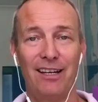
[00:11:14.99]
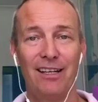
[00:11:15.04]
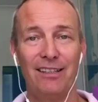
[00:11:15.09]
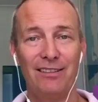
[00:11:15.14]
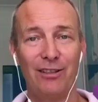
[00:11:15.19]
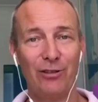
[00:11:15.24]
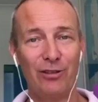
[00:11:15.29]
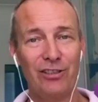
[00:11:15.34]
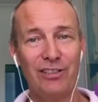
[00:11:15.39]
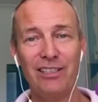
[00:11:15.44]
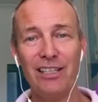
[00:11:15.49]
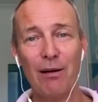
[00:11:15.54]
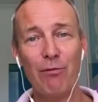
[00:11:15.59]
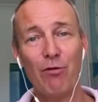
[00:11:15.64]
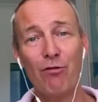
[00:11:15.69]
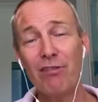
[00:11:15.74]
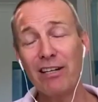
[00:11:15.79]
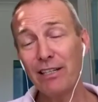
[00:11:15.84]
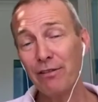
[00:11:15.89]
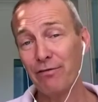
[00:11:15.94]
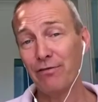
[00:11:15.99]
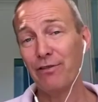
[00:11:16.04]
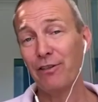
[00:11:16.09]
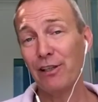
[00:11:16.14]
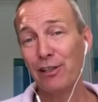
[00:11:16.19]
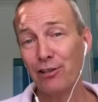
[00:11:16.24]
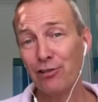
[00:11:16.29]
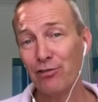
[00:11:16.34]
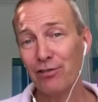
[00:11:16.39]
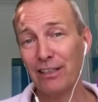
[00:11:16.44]
Now you see, I'm already
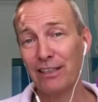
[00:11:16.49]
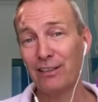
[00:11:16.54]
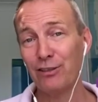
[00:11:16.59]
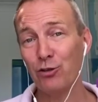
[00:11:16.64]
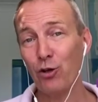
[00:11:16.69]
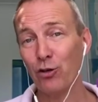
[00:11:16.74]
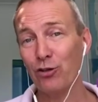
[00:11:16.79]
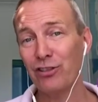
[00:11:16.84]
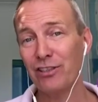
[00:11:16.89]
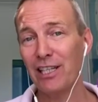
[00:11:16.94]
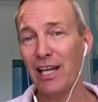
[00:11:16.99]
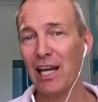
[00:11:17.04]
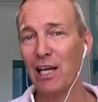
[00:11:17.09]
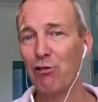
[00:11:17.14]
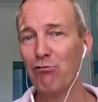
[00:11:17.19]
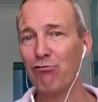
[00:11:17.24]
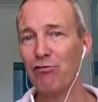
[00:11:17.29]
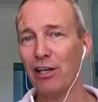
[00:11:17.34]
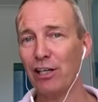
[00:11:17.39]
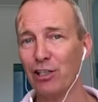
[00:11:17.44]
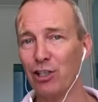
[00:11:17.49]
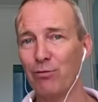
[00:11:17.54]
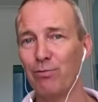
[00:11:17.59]
filtering and not saying rich